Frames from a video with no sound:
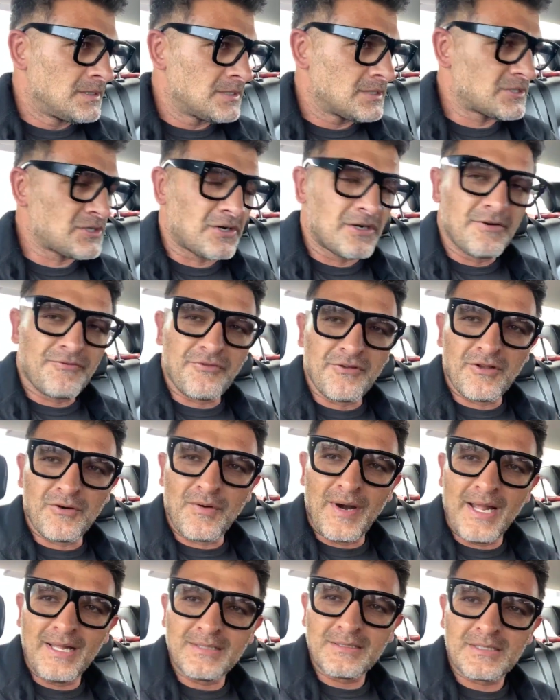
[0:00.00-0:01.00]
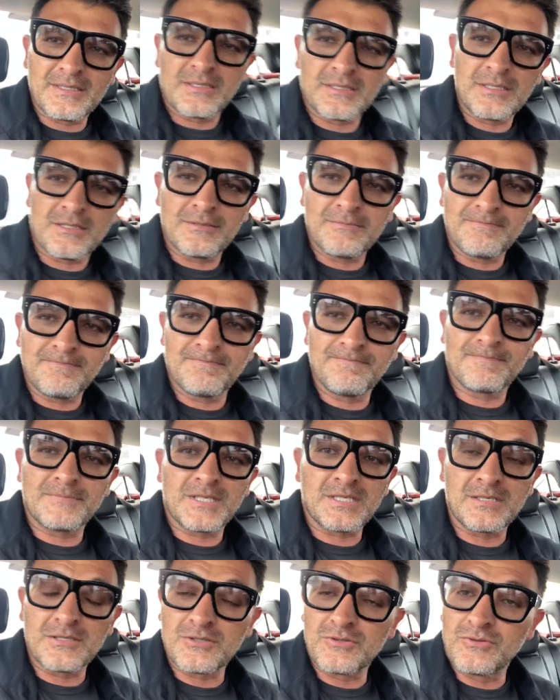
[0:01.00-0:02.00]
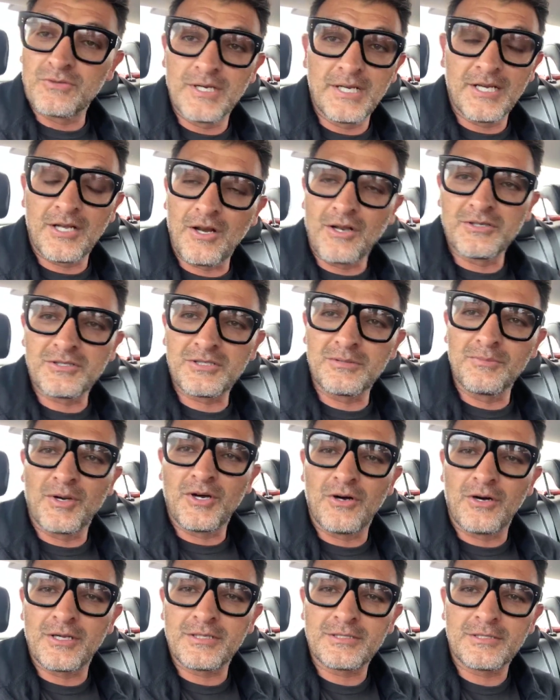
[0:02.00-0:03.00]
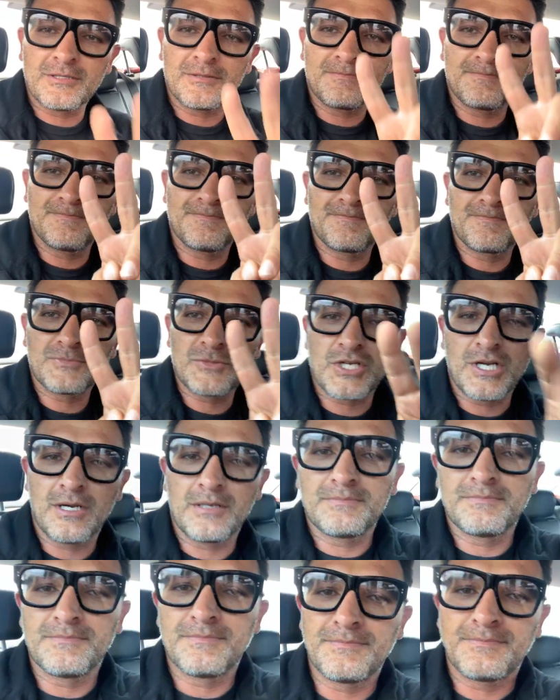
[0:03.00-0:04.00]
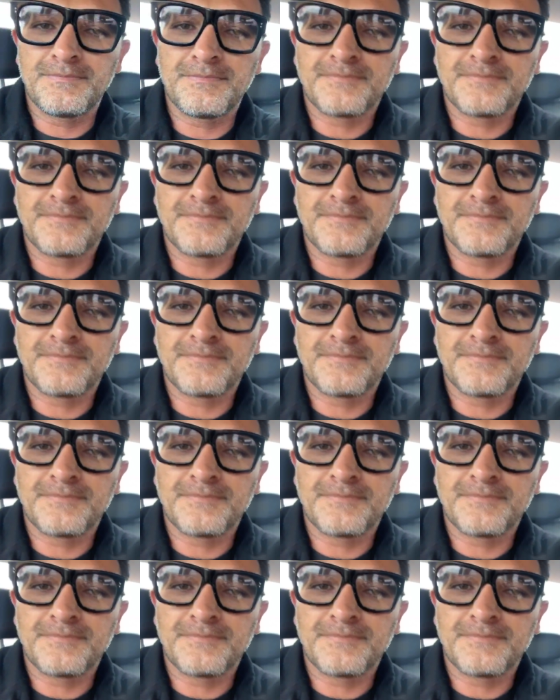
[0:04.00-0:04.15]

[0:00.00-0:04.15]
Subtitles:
Sorry for the rant. This is really close to my heart. Ciao.